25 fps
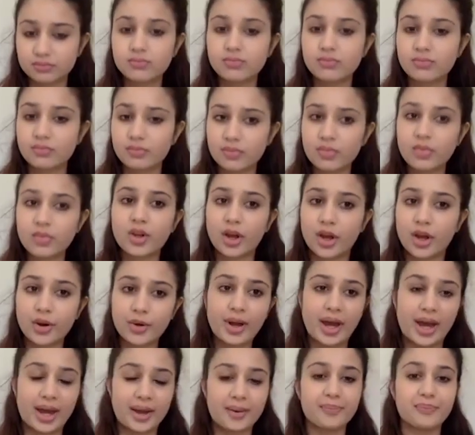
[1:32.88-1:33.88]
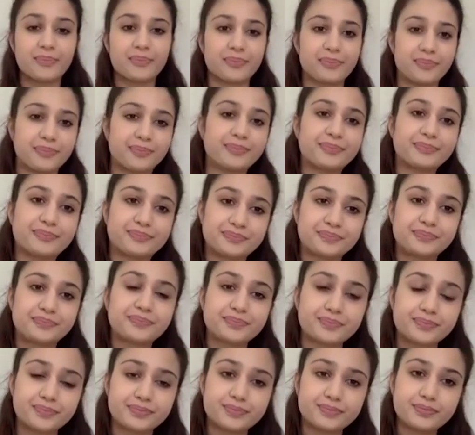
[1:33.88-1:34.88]
So you would definitely
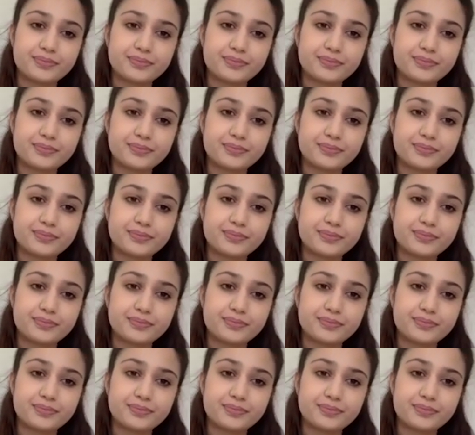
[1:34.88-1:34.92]
like, you know,